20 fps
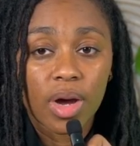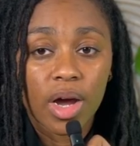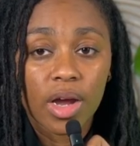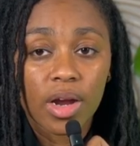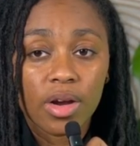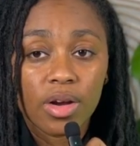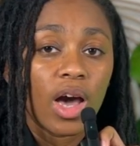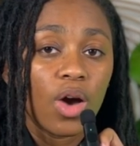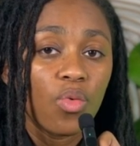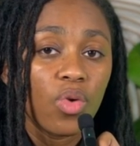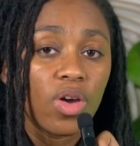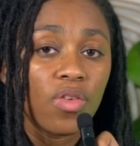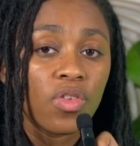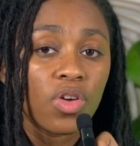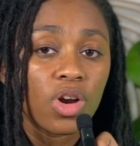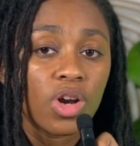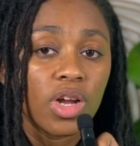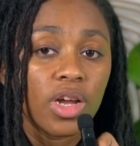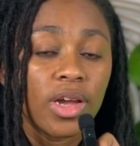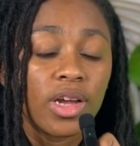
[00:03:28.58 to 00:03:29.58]
buyers.
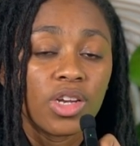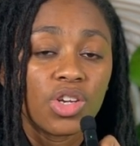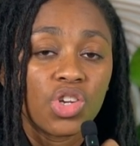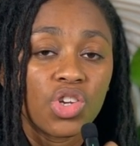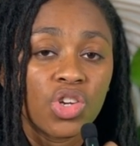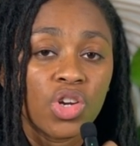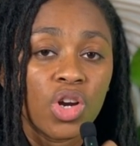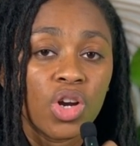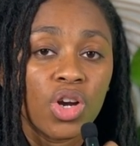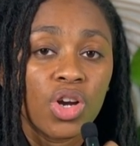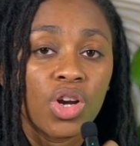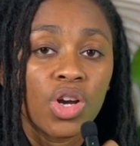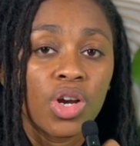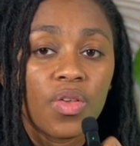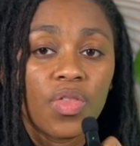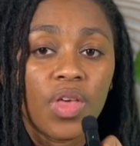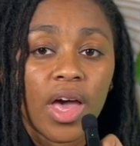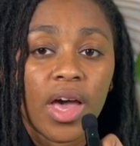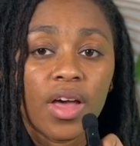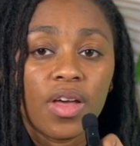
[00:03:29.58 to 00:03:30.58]
However, ensure
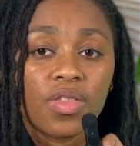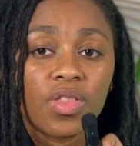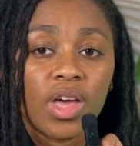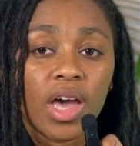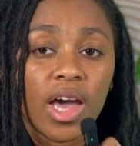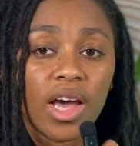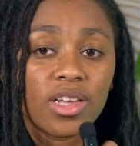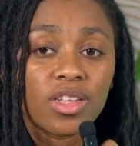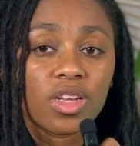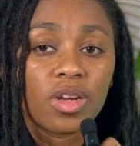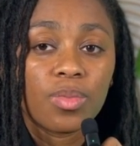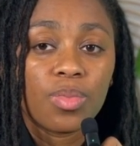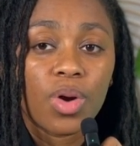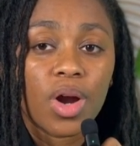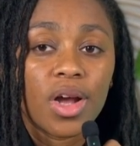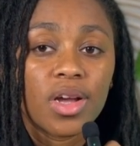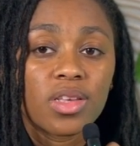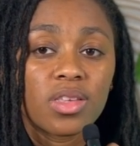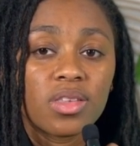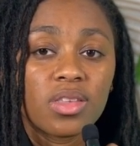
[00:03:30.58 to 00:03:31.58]
that the asking
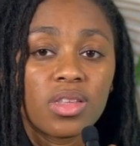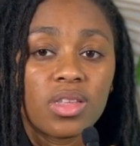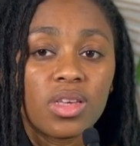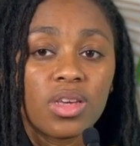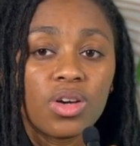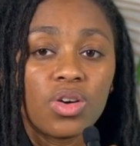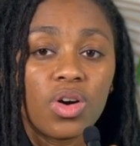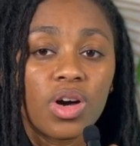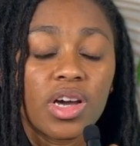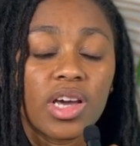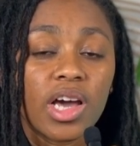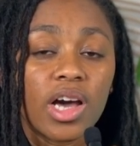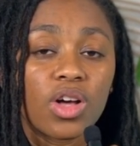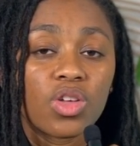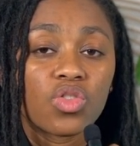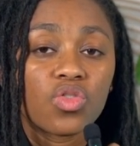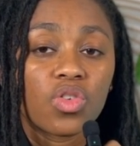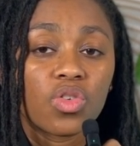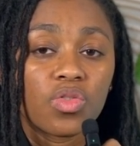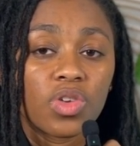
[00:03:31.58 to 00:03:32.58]
price still
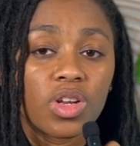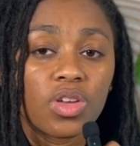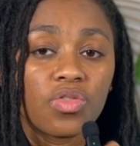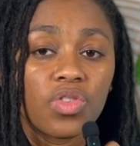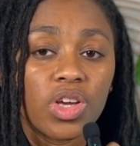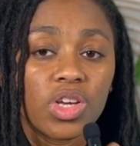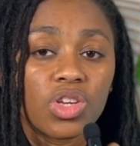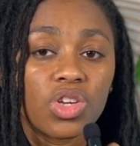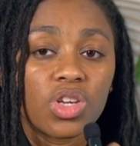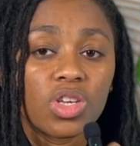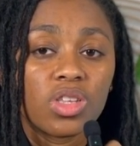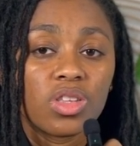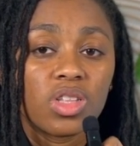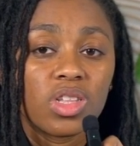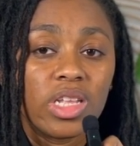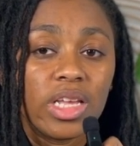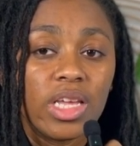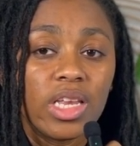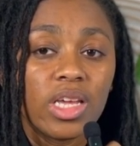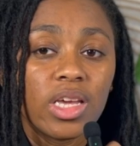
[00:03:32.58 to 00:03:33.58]
accounts for renovations
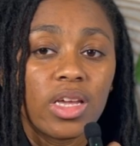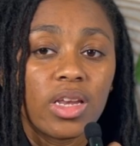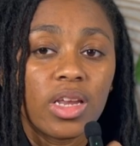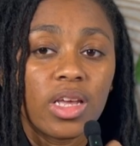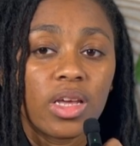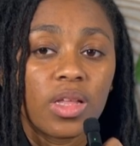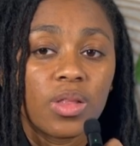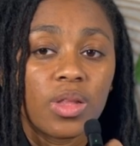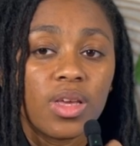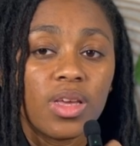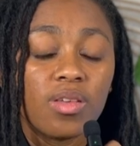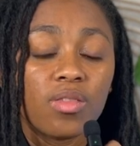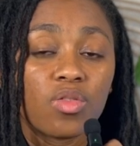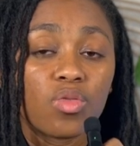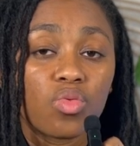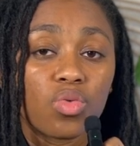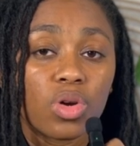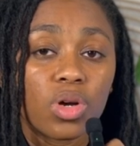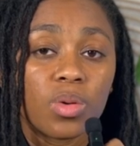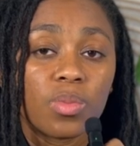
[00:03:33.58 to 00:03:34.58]
needed and leaves
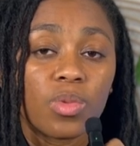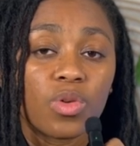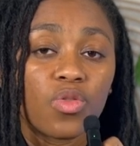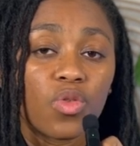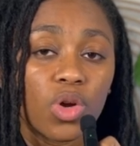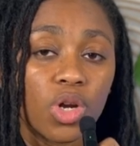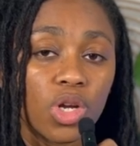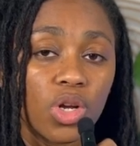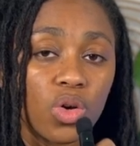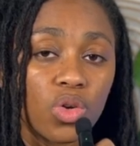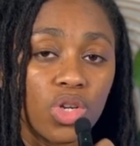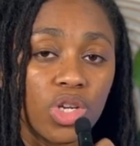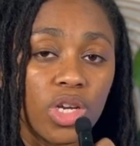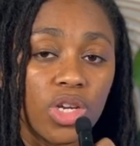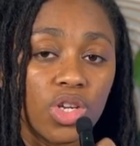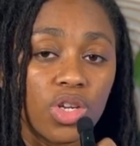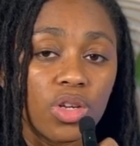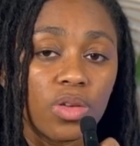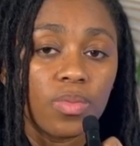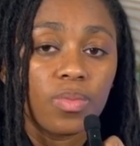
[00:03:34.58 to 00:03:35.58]
leaves room for
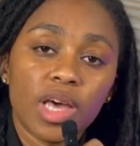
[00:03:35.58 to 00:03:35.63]
negotiation.